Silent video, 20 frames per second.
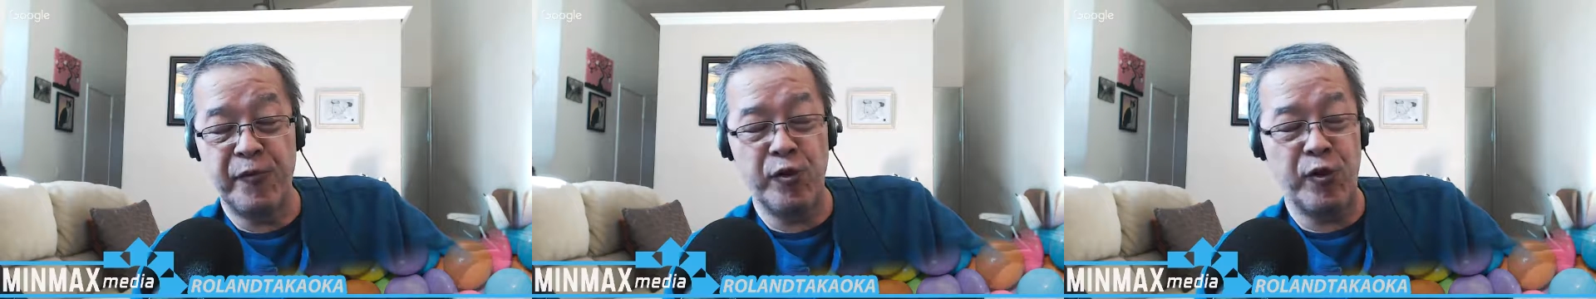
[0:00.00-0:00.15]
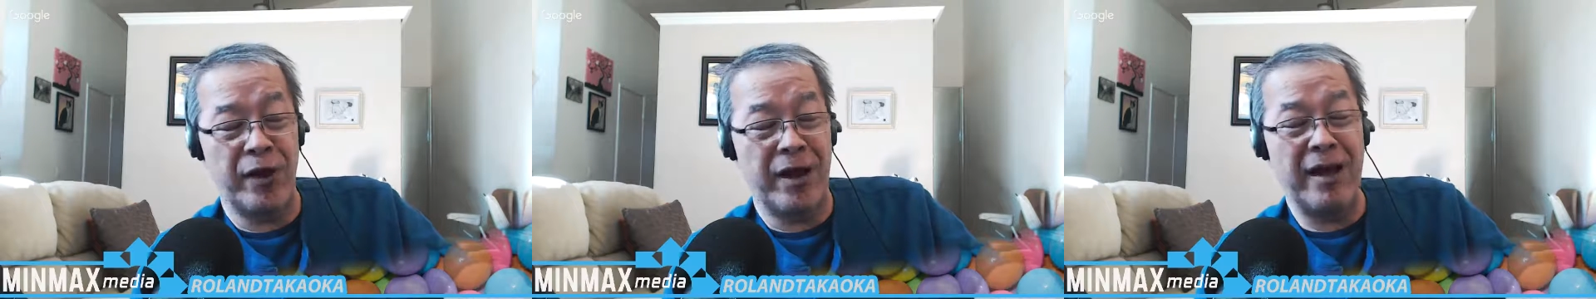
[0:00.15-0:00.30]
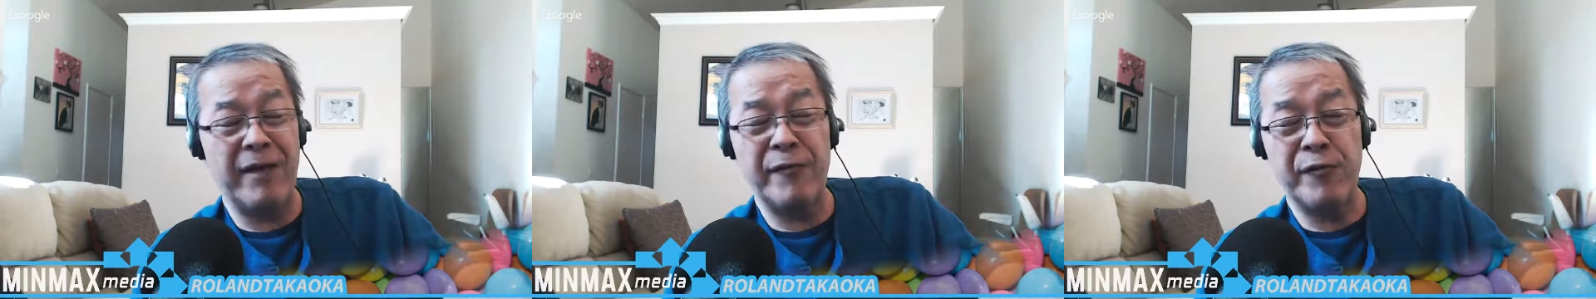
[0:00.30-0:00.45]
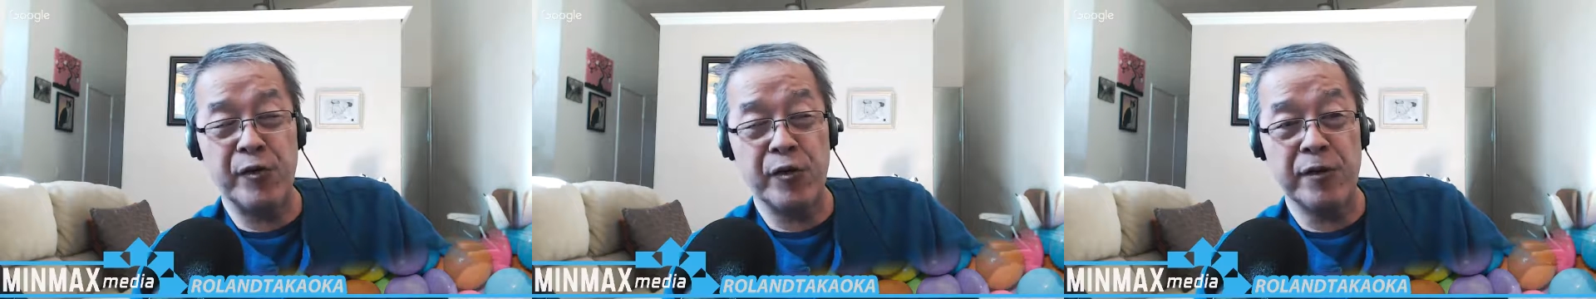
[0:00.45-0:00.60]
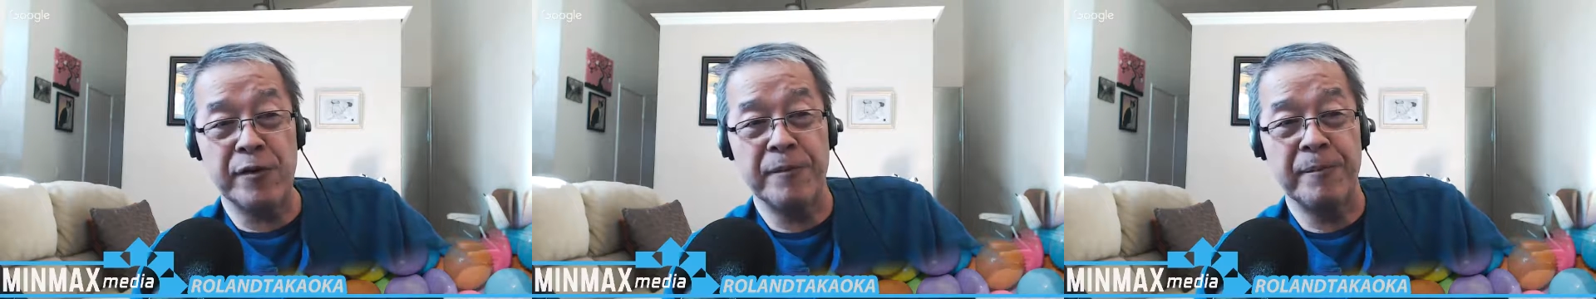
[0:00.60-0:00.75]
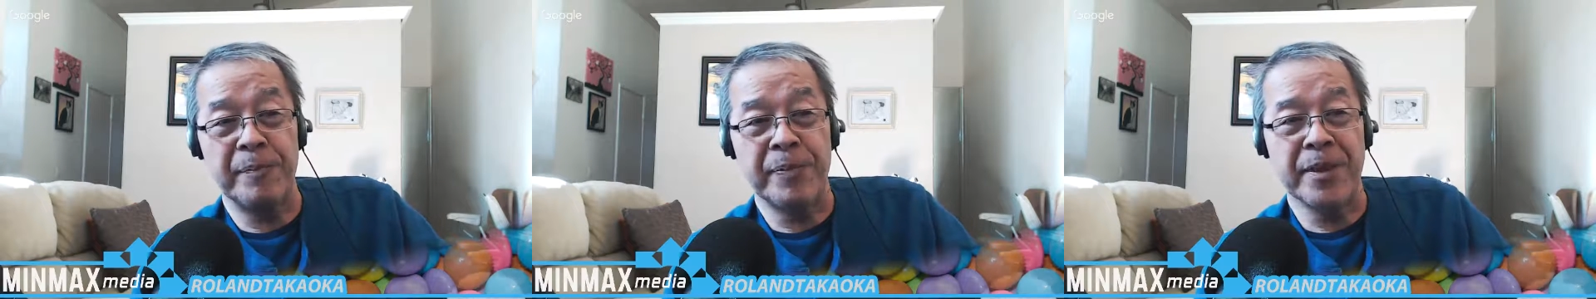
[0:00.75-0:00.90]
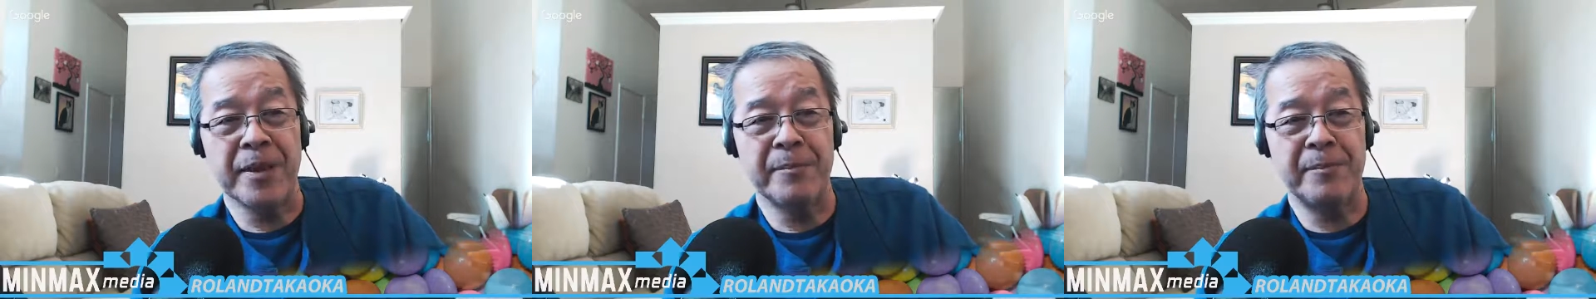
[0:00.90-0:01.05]

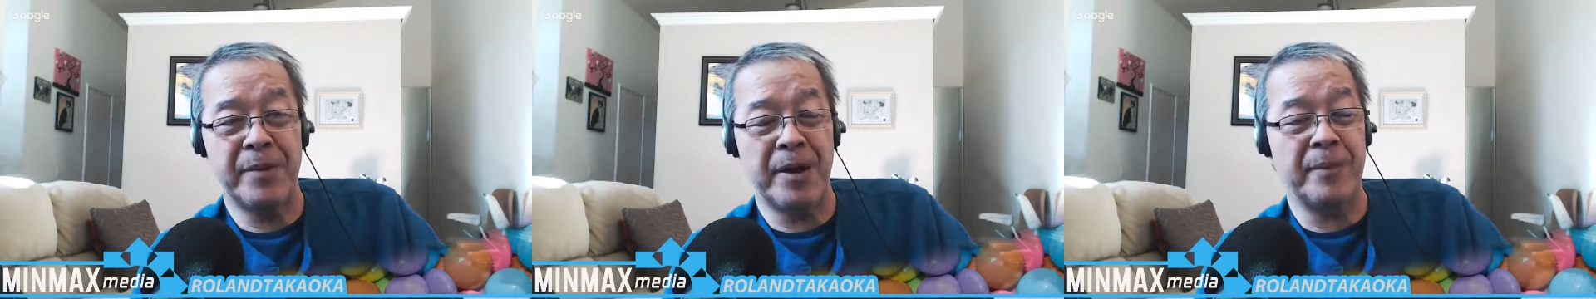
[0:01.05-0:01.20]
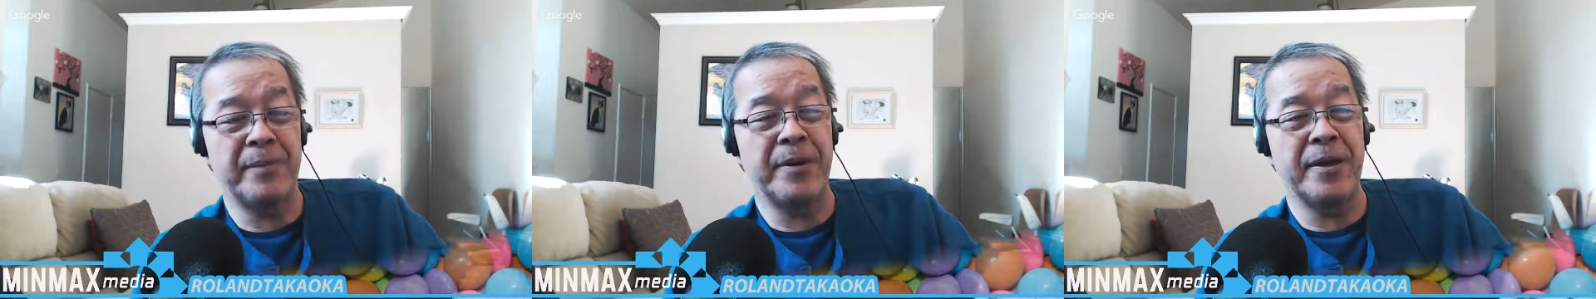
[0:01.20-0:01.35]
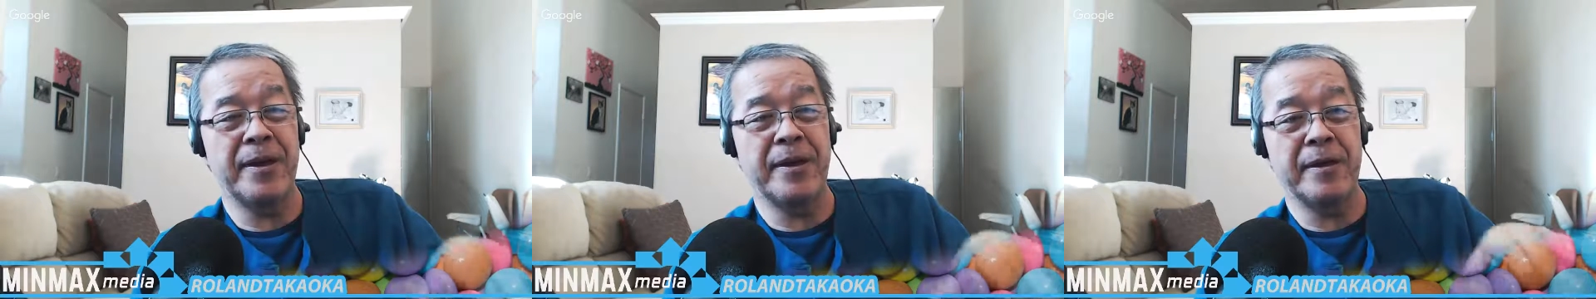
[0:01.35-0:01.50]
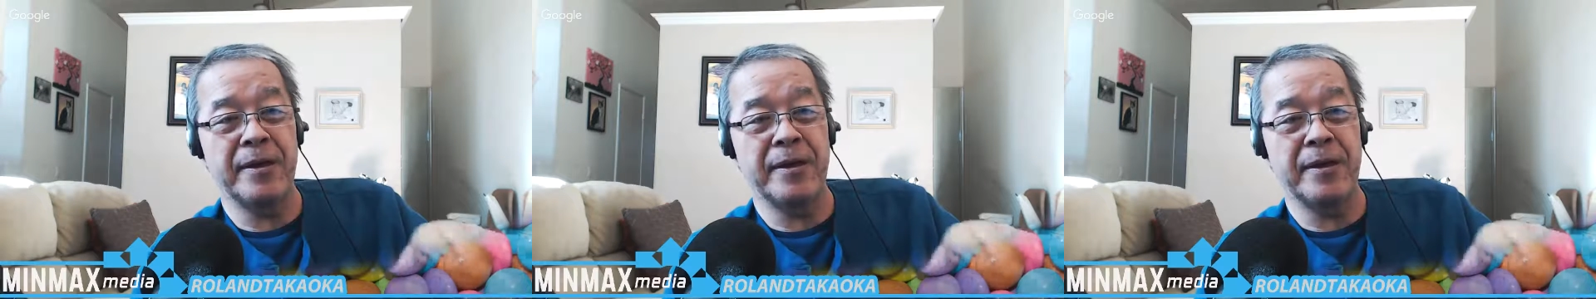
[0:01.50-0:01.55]
forever by